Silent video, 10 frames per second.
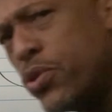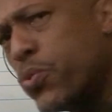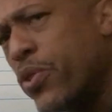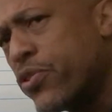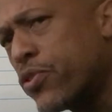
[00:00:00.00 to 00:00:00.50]

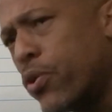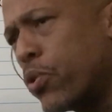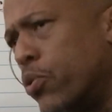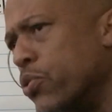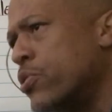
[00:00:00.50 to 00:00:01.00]
with
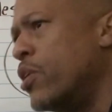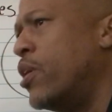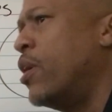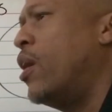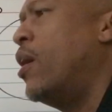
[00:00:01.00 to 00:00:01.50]
circles?
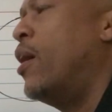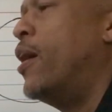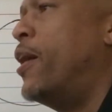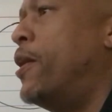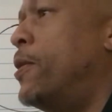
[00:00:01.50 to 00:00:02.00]

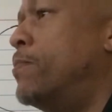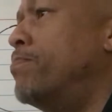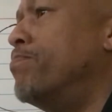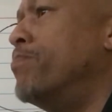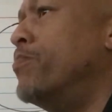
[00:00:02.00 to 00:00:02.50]

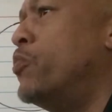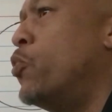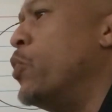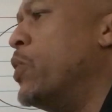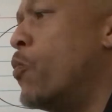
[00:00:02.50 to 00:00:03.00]

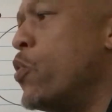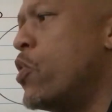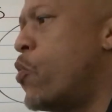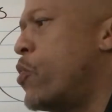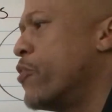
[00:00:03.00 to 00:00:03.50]
We
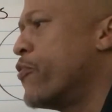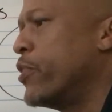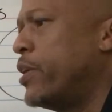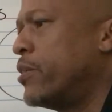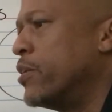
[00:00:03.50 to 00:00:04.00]
don't want to
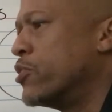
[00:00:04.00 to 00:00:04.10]
forget that it's